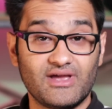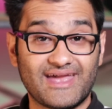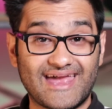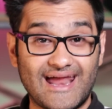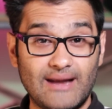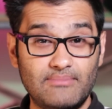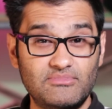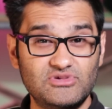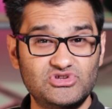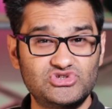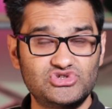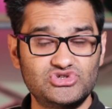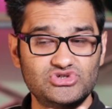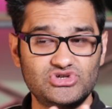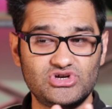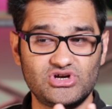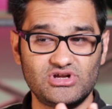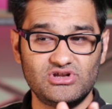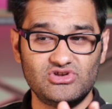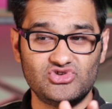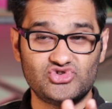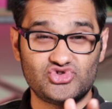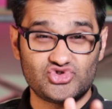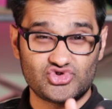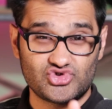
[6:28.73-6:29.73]
Cameras you
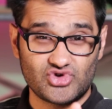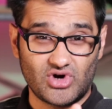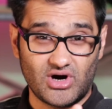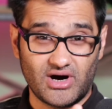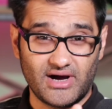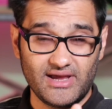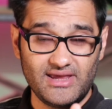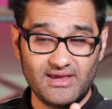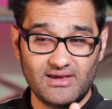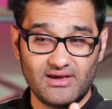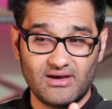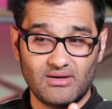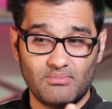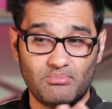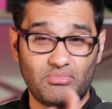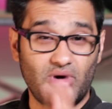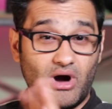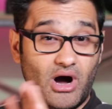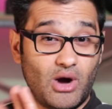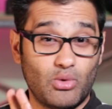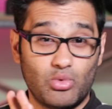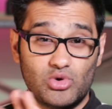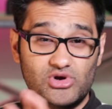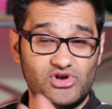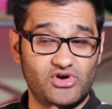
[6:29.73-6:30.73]
can try,
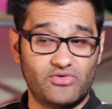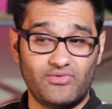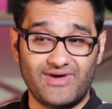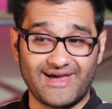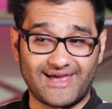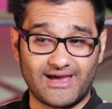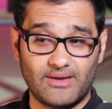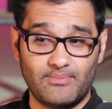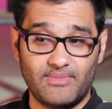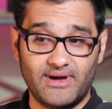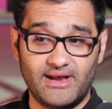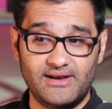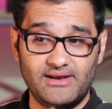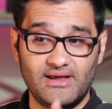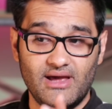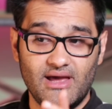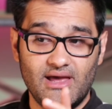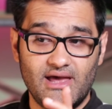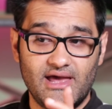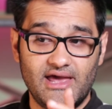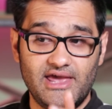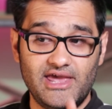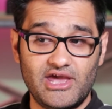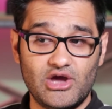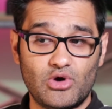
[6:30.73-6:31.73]
but I wouldn't recommend:
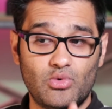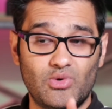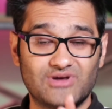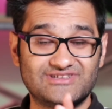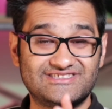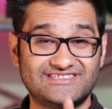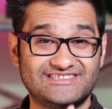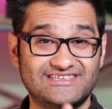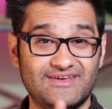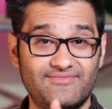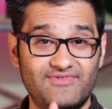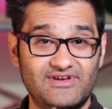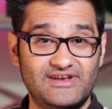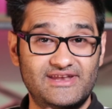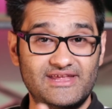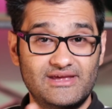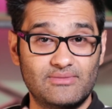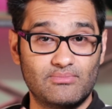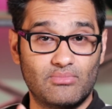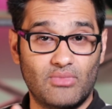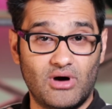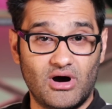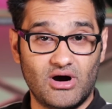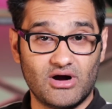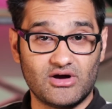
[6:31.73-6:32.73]
EOS 7D
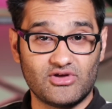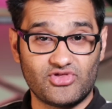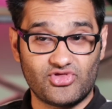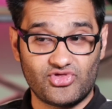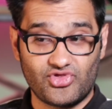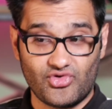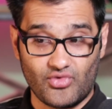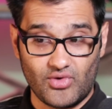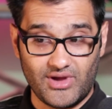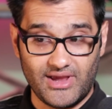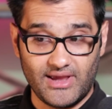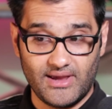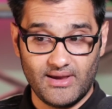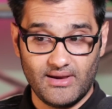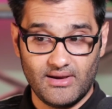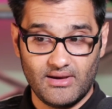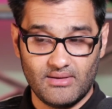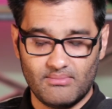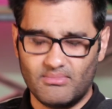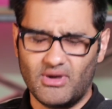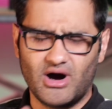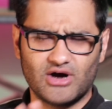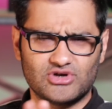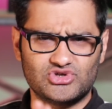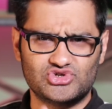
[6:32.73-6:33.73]
Mark III,
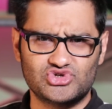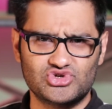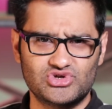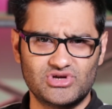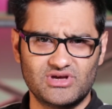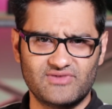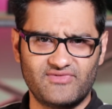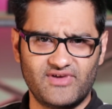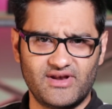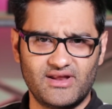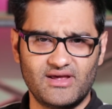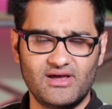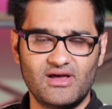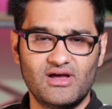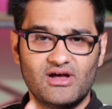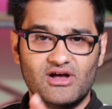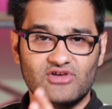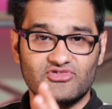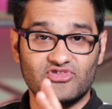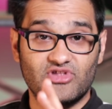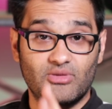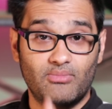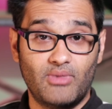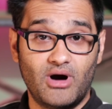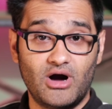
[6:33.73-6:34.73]
Mark II even.
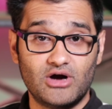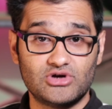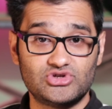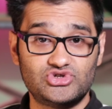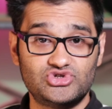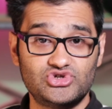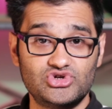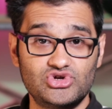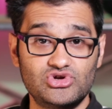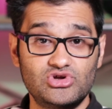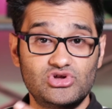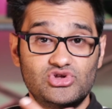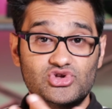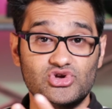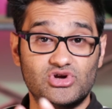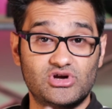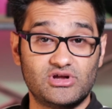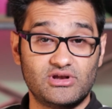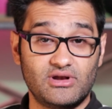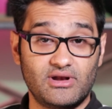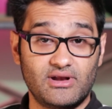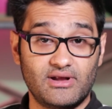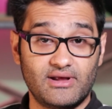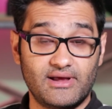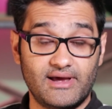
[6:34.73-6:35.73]
So the Mark II, you
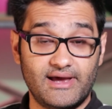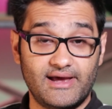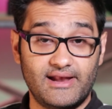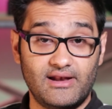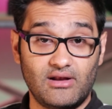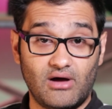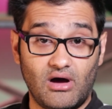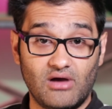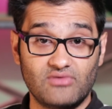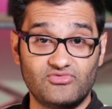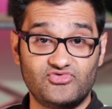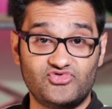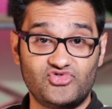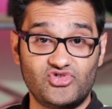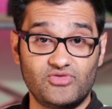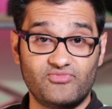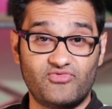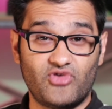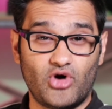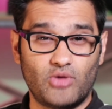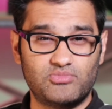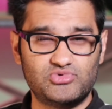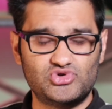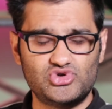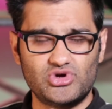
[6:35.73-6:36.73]
can live stream
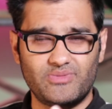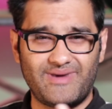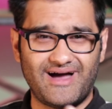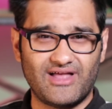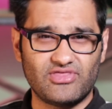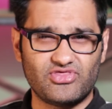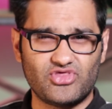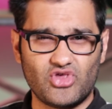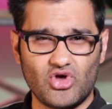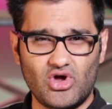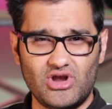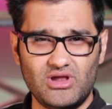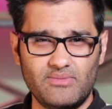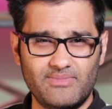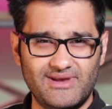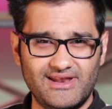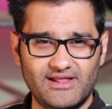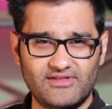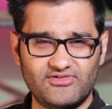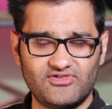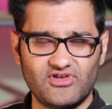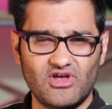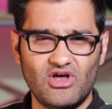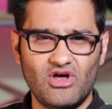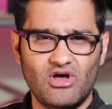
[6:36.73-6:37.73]
for up to about 30
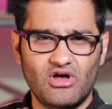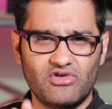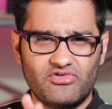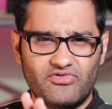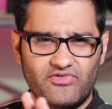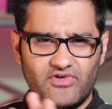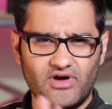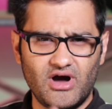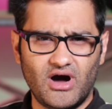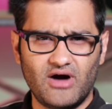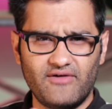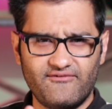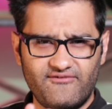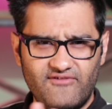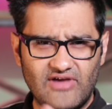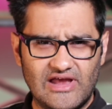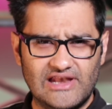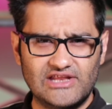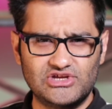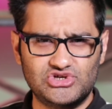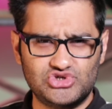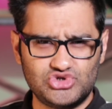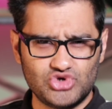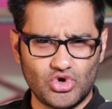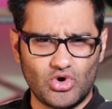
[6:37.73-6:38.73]
minutes. So if you've got
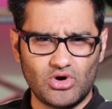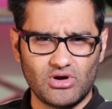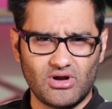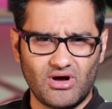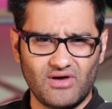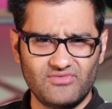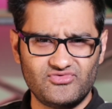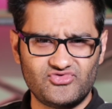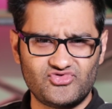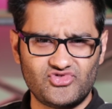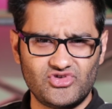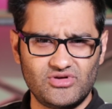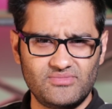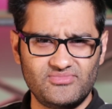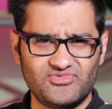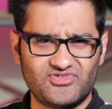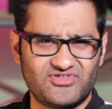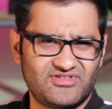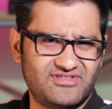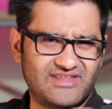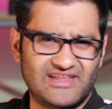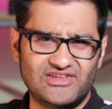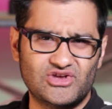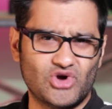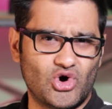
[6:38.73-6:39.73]
fairly short live
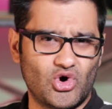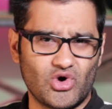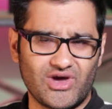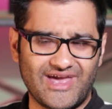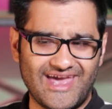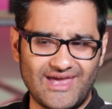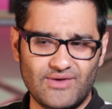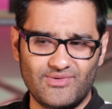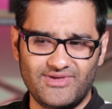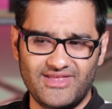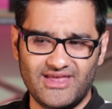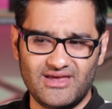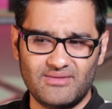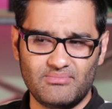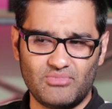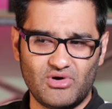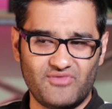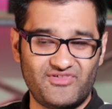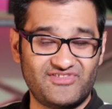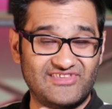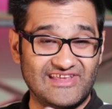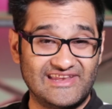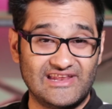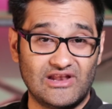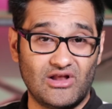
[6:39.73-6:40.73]
streams, then you're okay with it. But
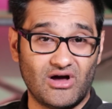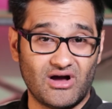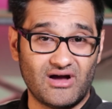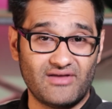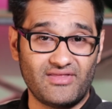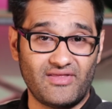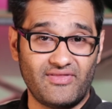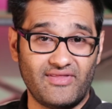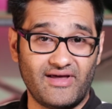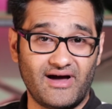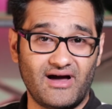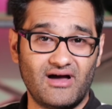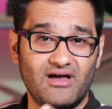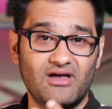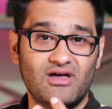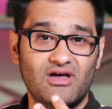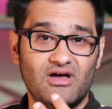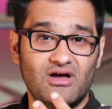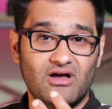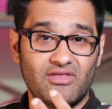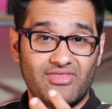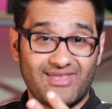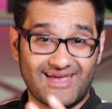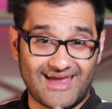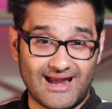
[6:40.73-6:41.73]
if it's any longer than that,
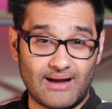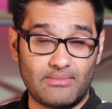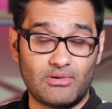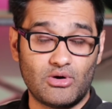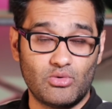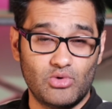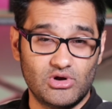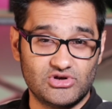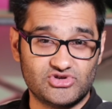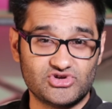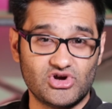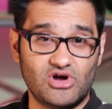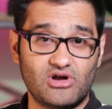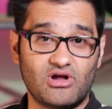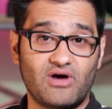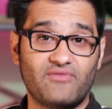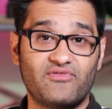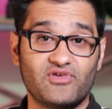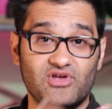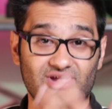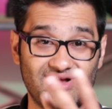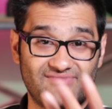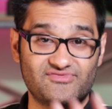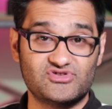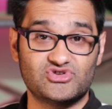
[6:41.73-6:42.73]
the camera will turn off
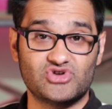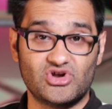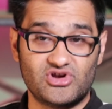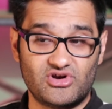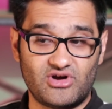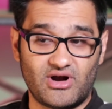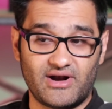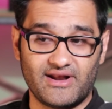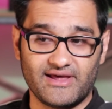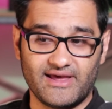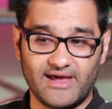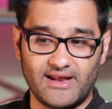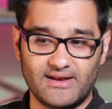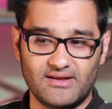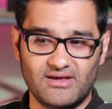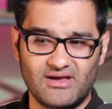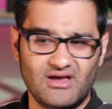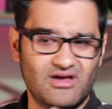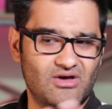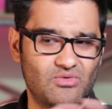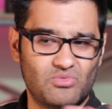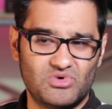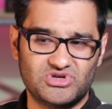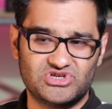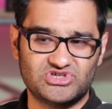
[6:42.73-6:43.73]
and you have to turn it on again,
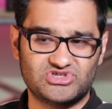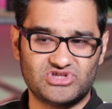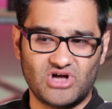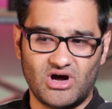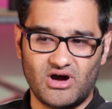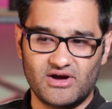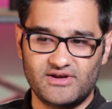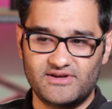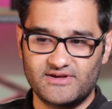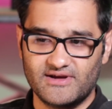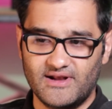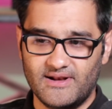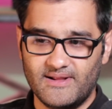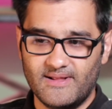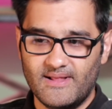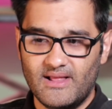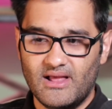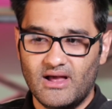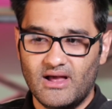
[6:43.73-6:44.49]
which is not ideal.